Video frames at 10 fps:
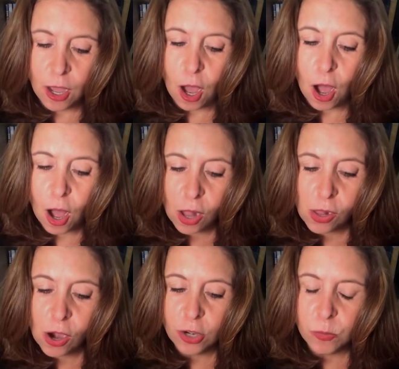all
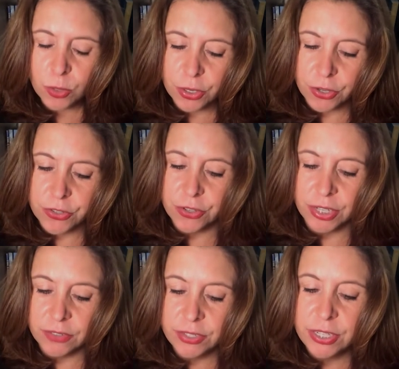hard workers are
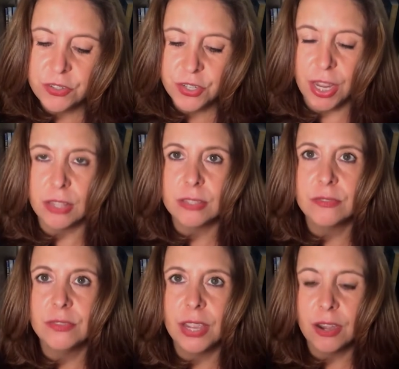given a chance,
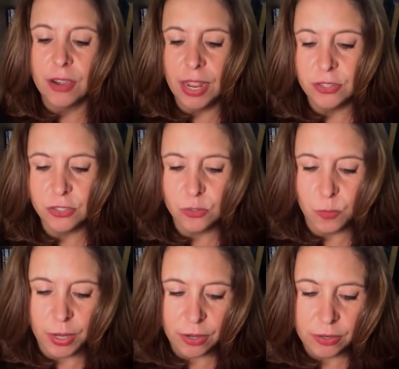fair and
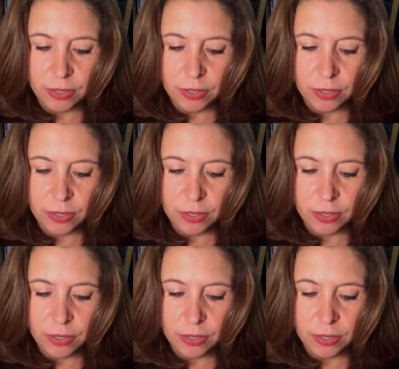square.